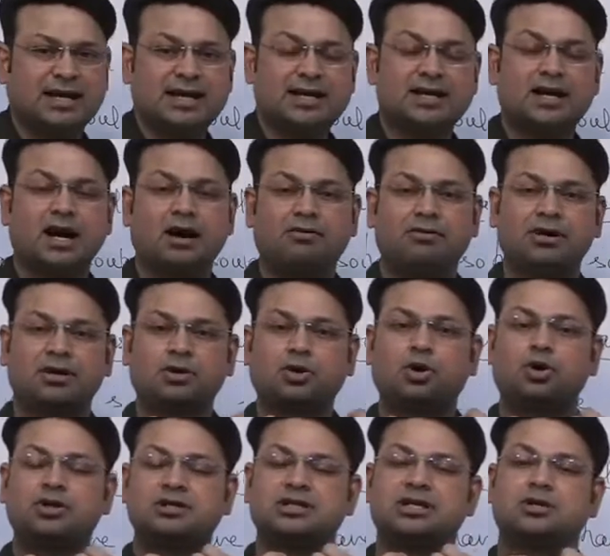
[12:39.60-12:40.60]
then our
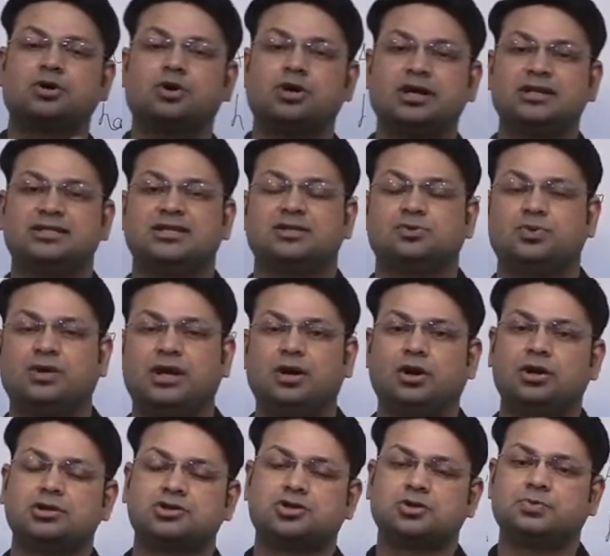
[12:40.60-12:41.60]
gods and goddesses will
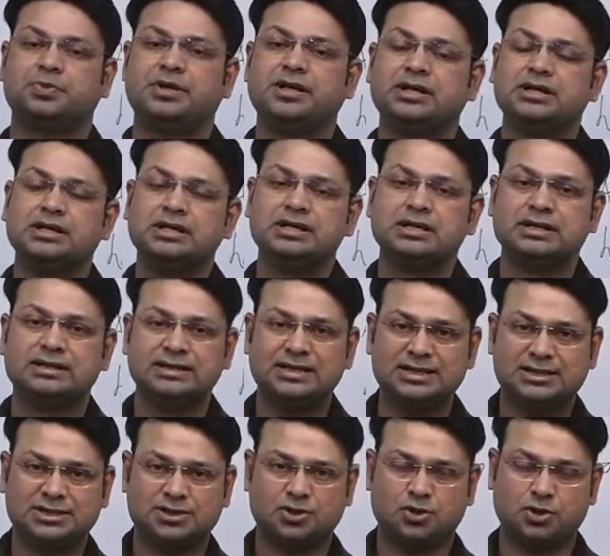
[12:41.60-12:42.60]
also be
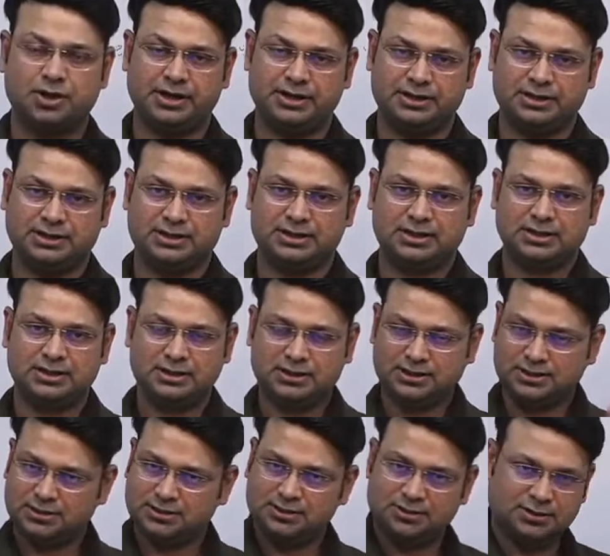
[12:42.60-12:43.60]
destroyed,
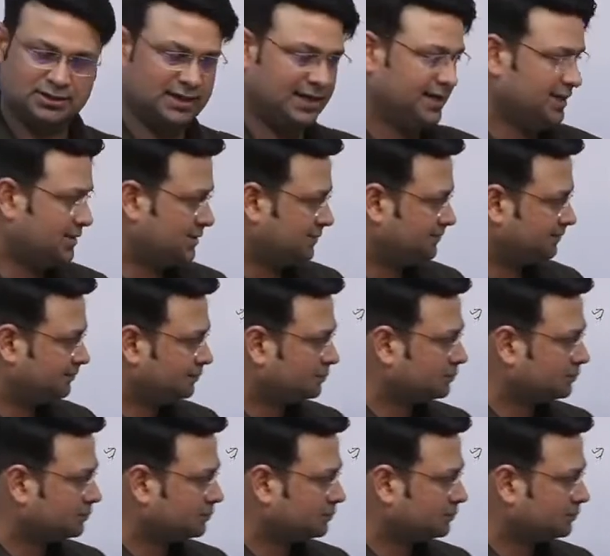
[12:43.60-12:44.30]
right?